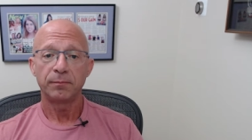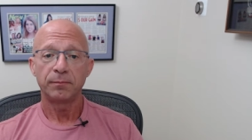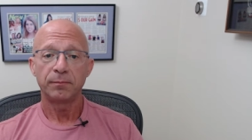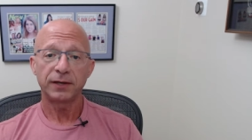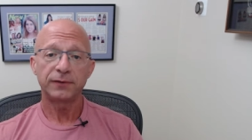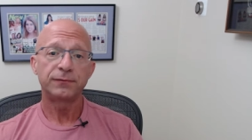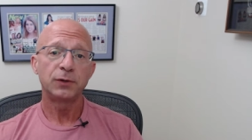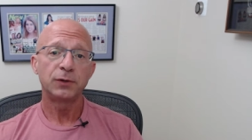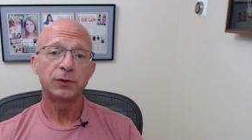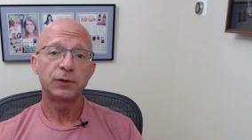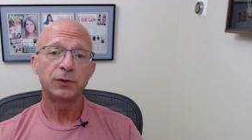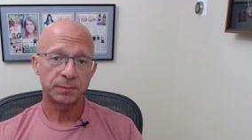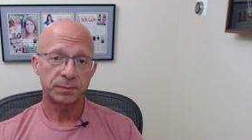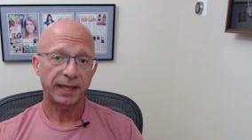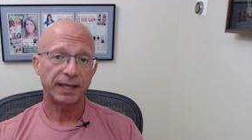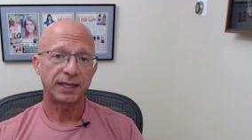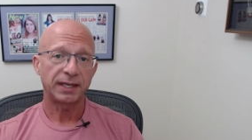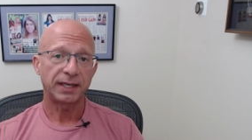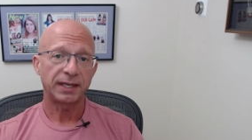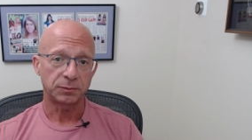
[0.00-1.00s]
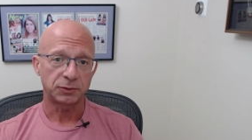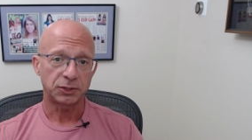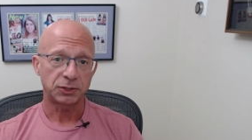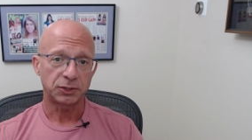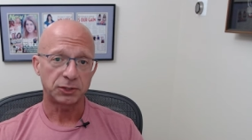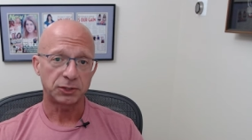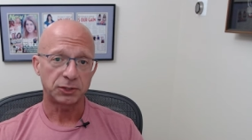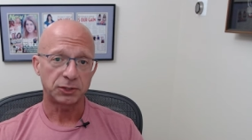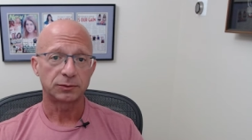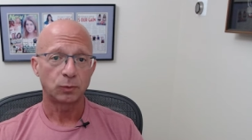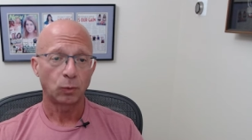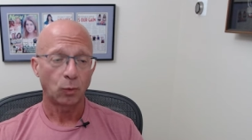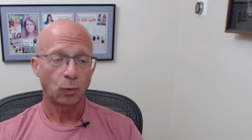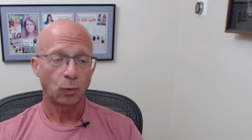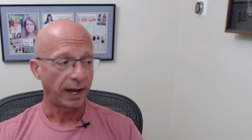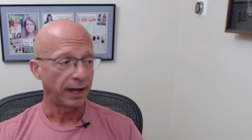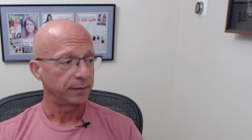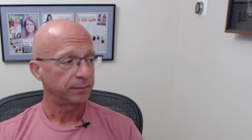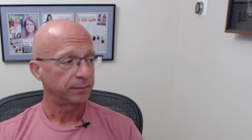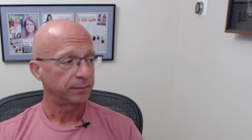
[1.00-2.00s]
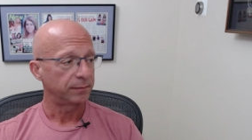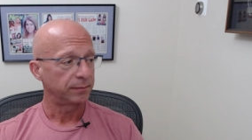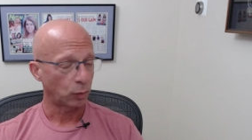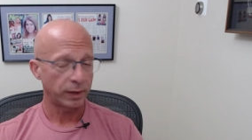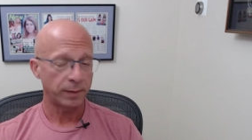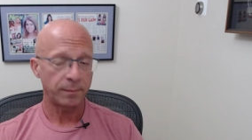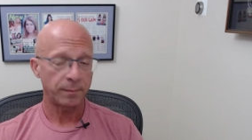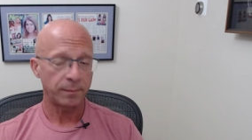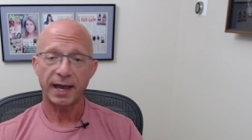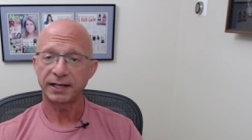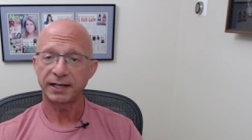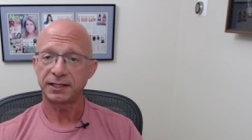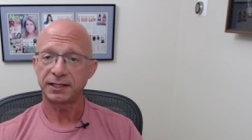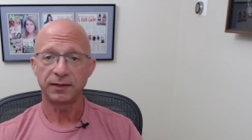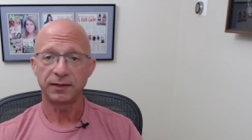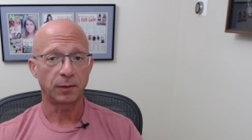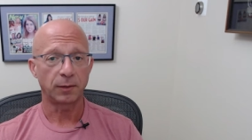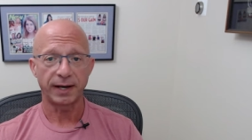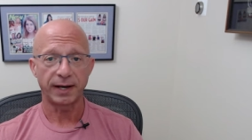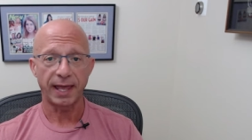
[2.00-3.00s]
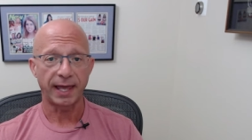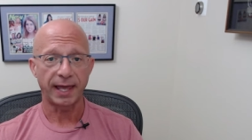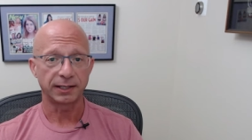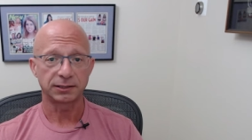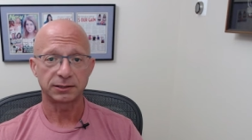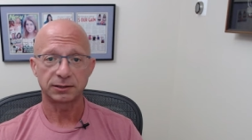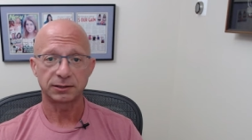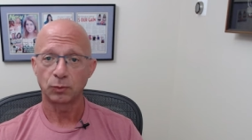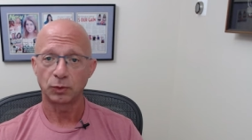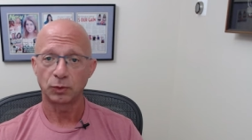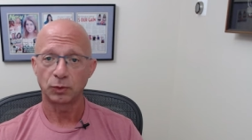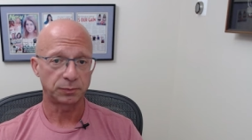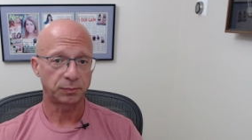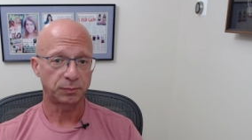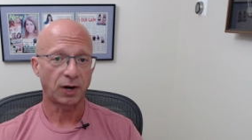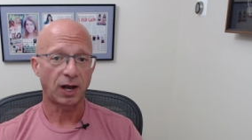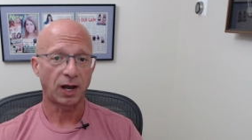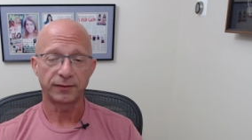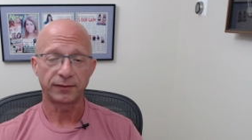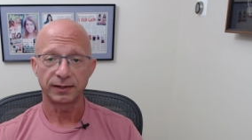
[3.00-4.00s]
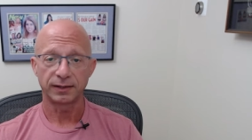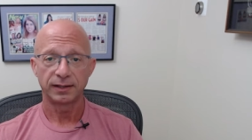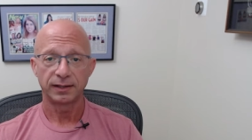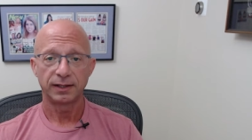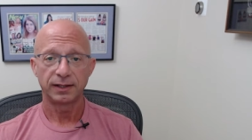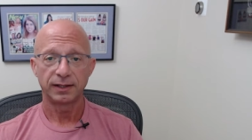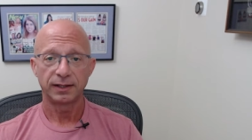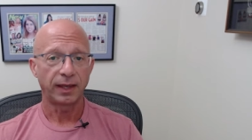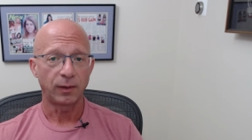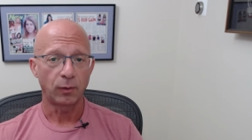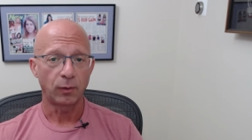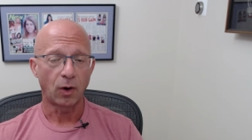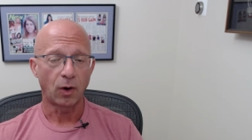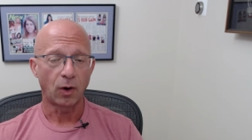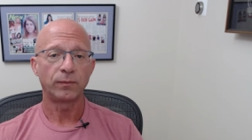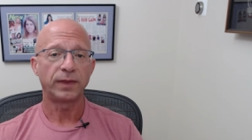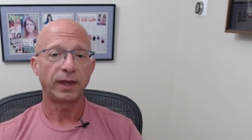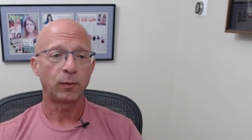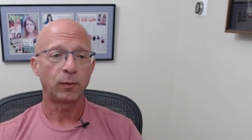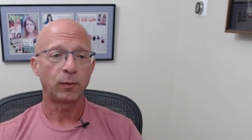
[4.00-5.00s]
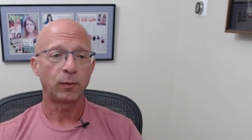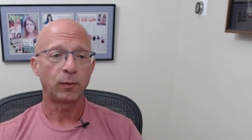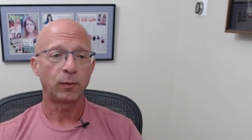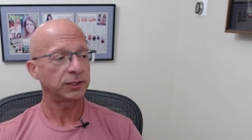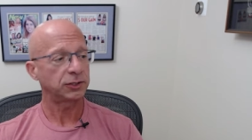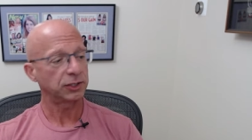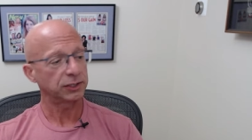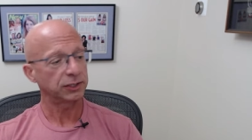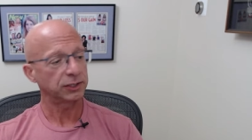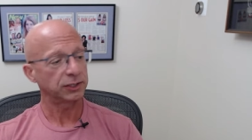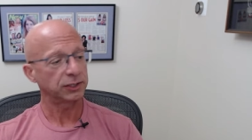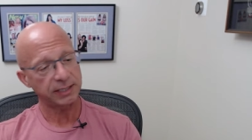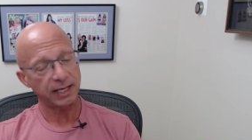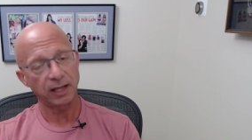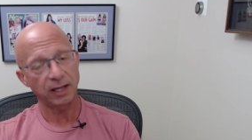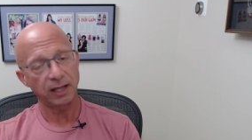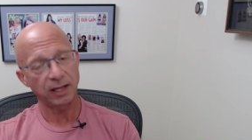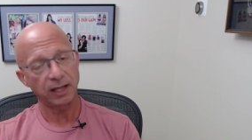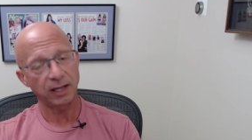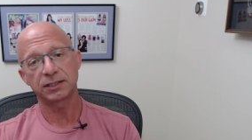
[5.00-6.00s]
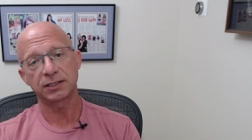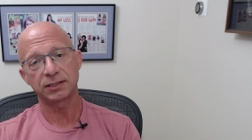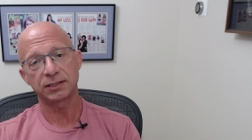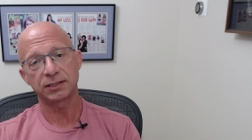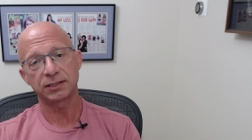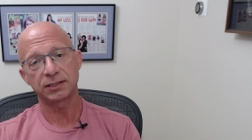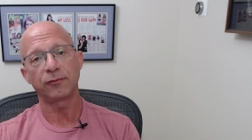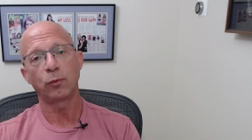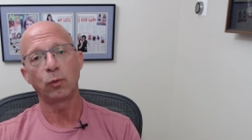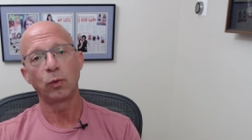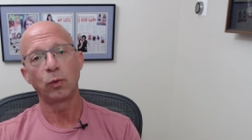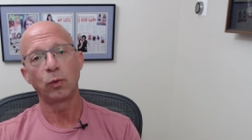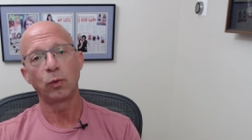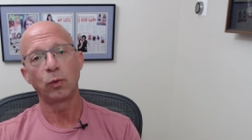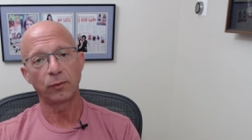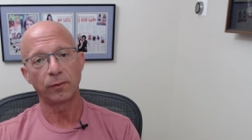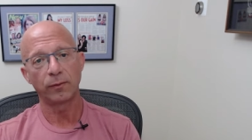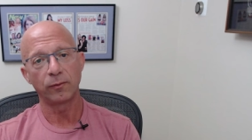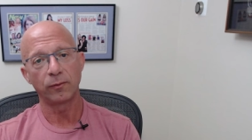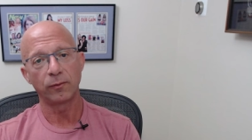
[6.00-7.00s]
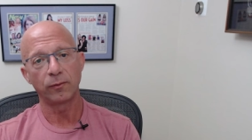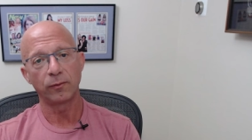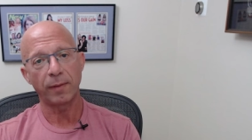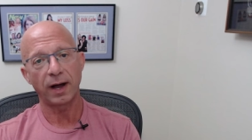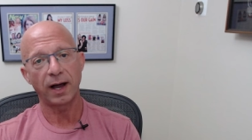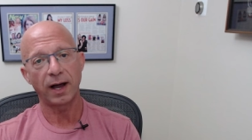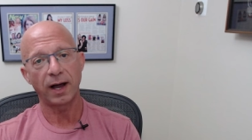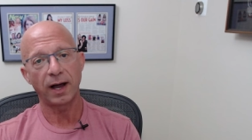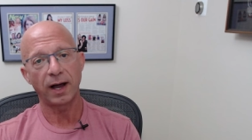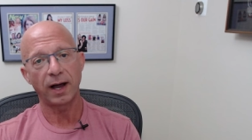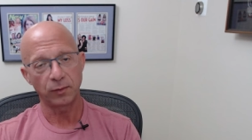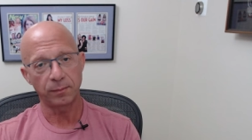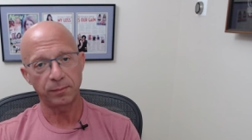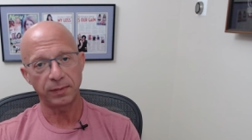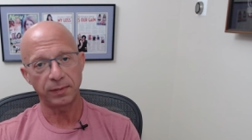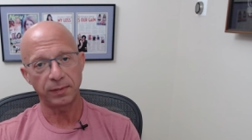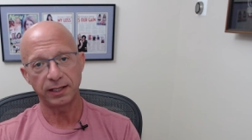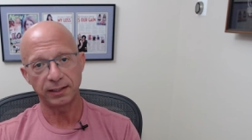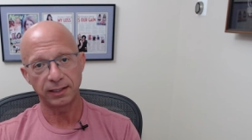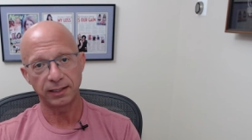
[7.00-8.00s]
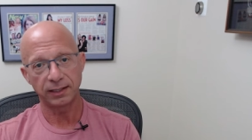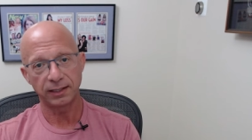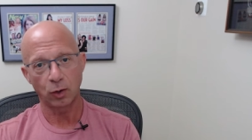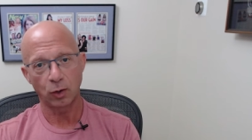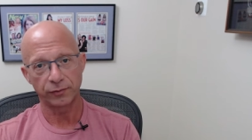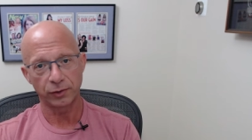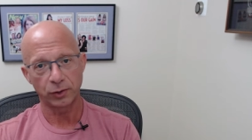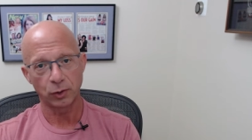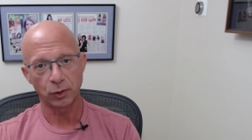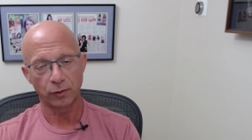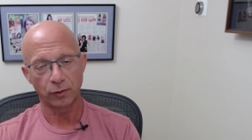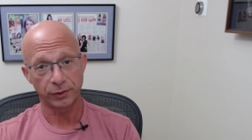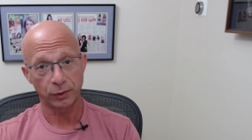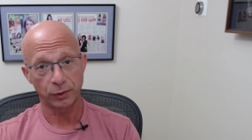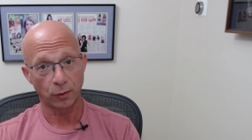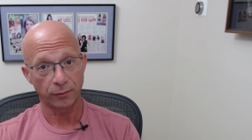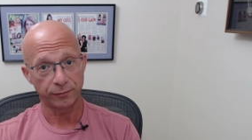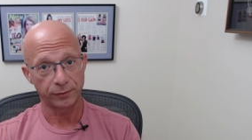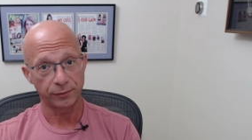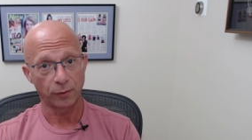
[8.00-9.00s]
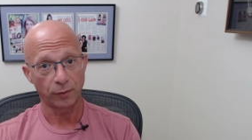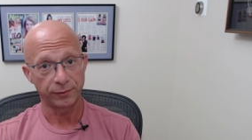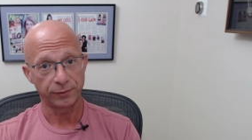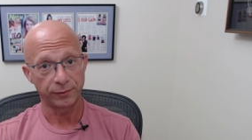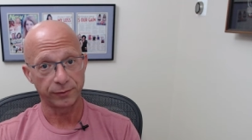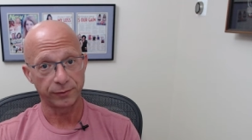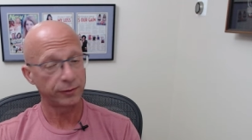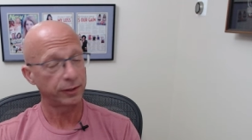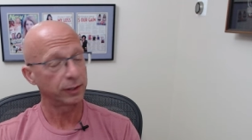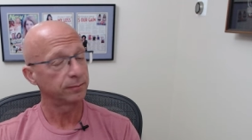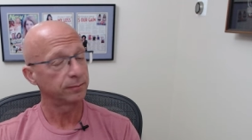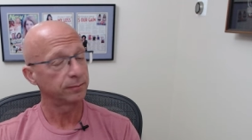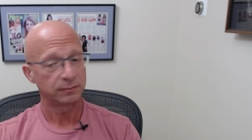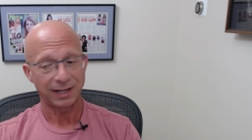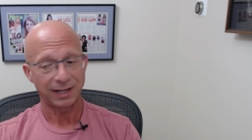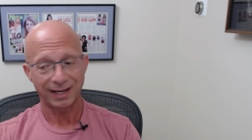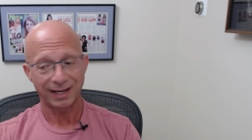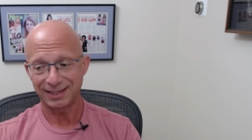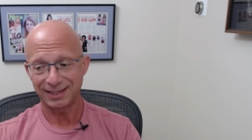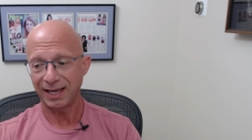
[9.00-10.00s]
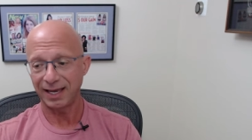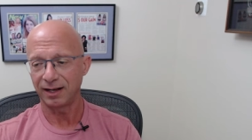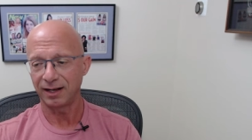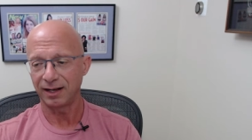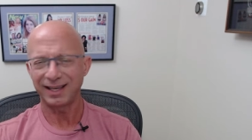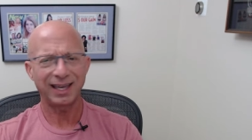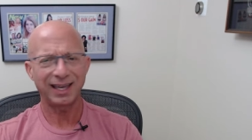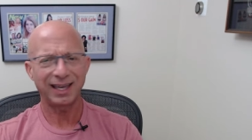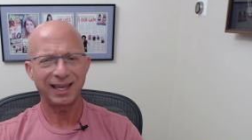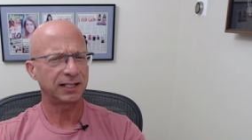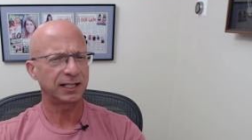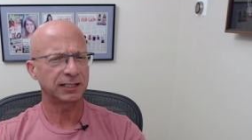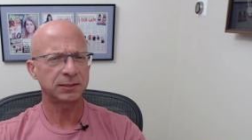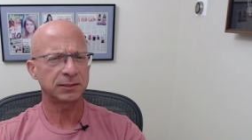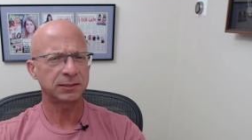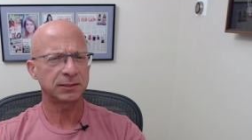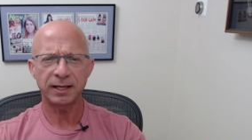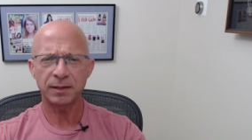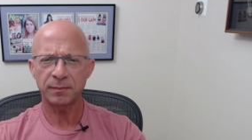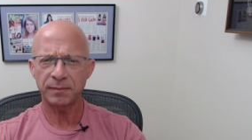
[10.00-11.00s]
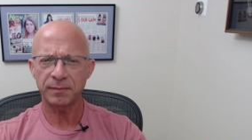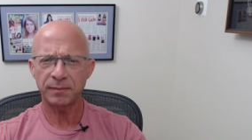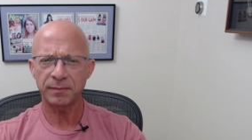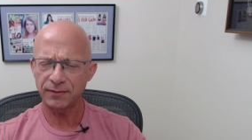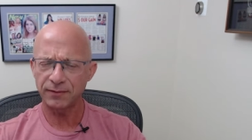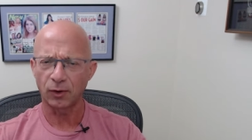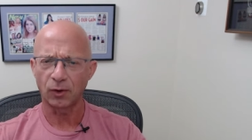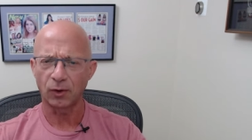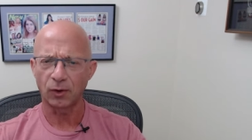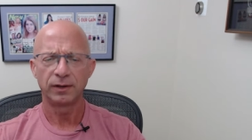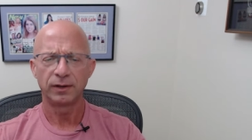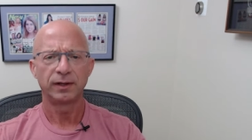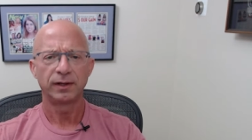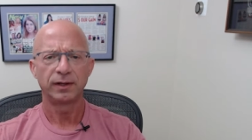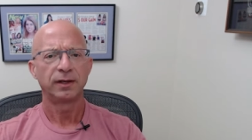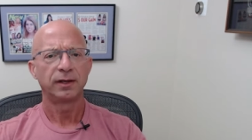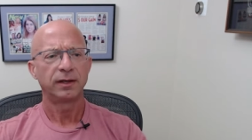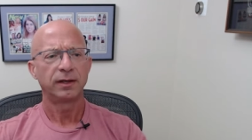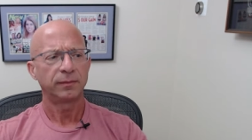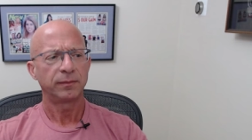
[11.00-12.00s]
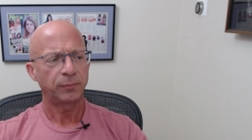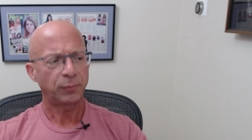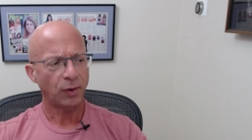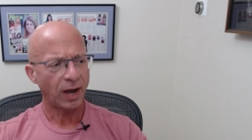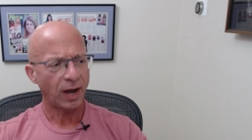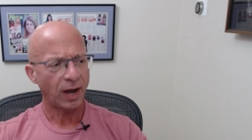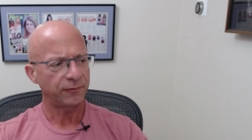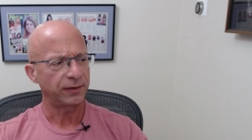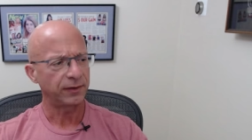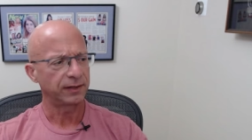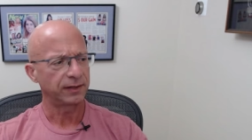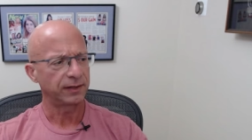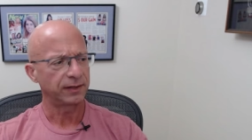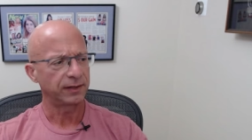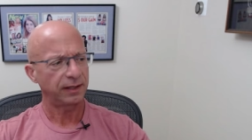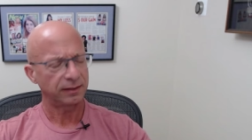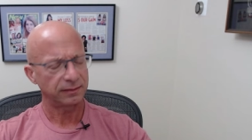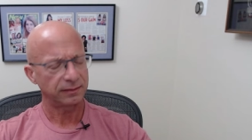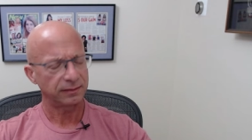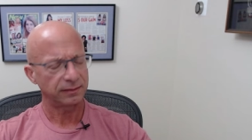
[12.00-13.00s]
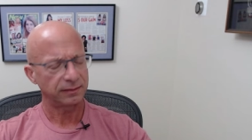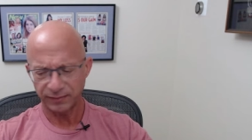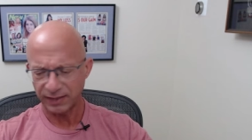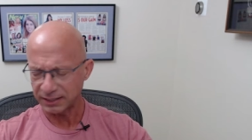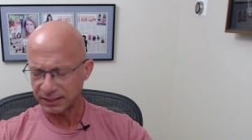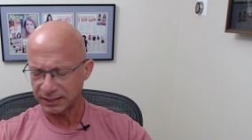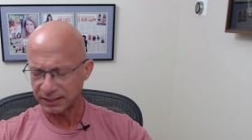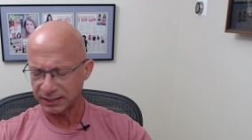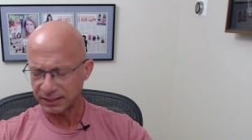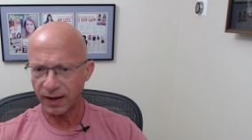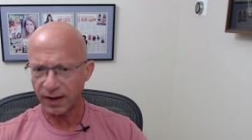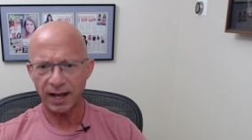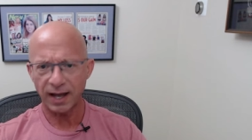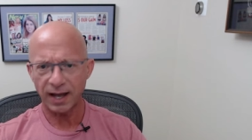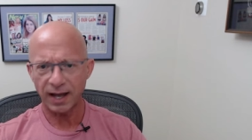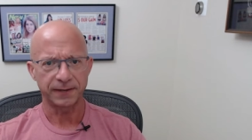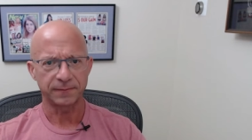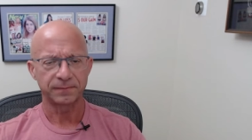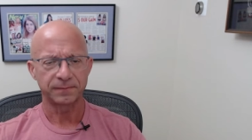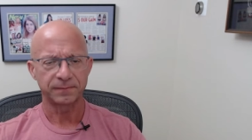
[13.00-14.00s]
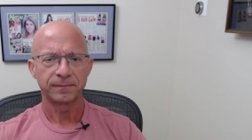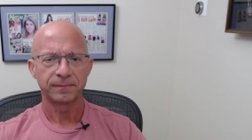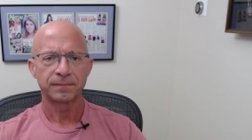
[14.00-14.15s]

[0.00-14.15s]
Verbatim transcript: Big Food is making some changes. Why? Because we're impacting their bananas, which is profit. They, they want to just sell us stuff we'll, we'll buy repeatedly over and over and over and over and over I get it. Again, it doesn't make them evil. Profit, that's fine.